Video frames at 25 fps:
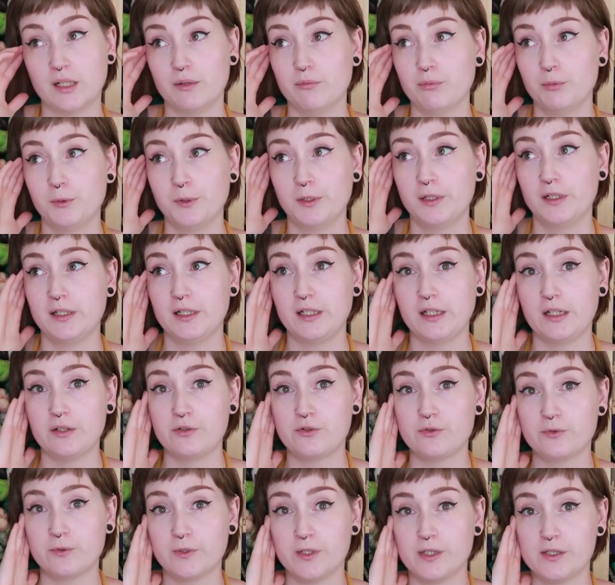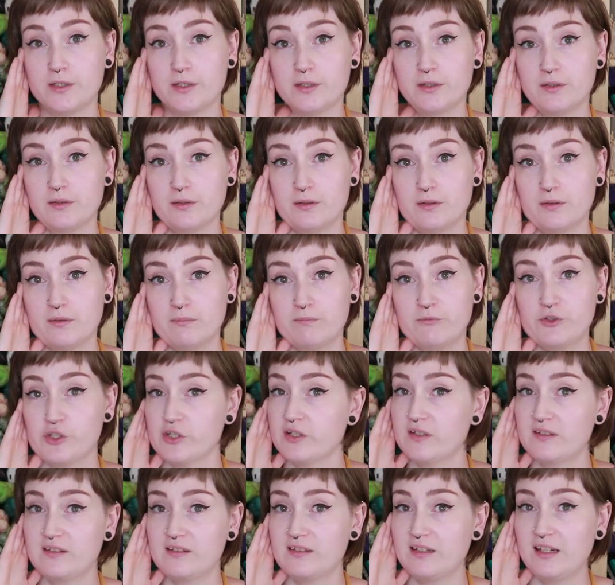I really enjoyed
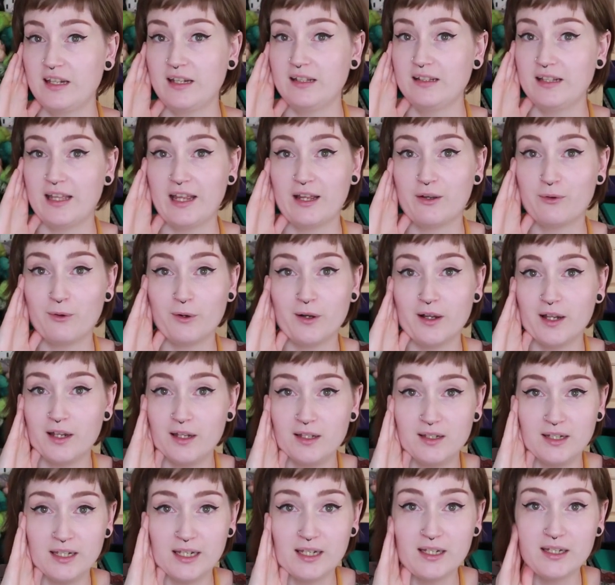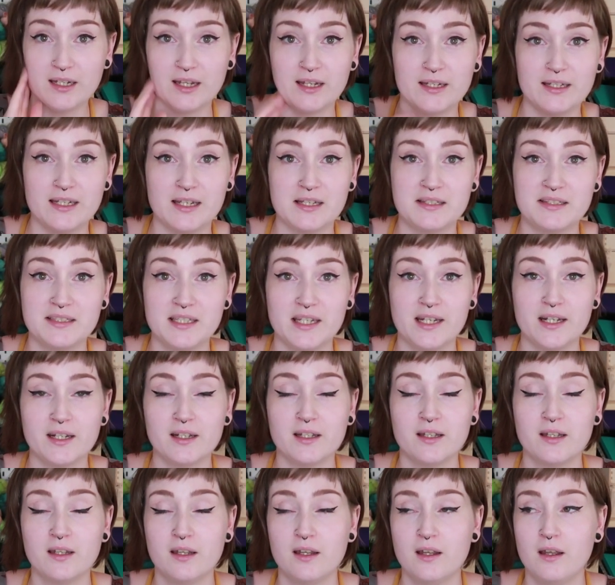just sitting there quietly and
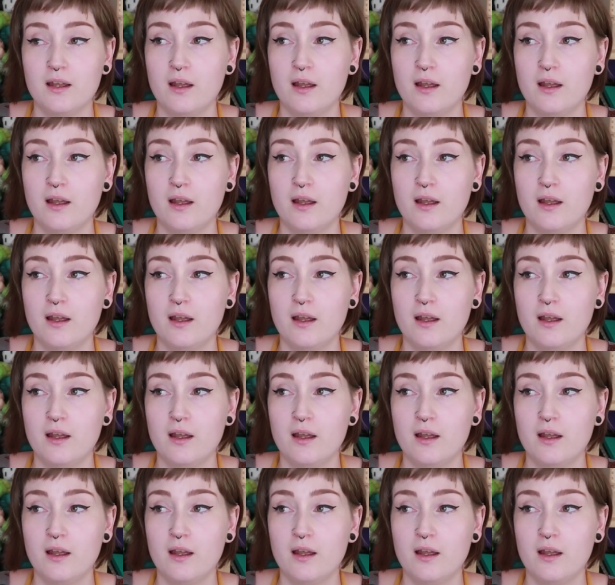knitting.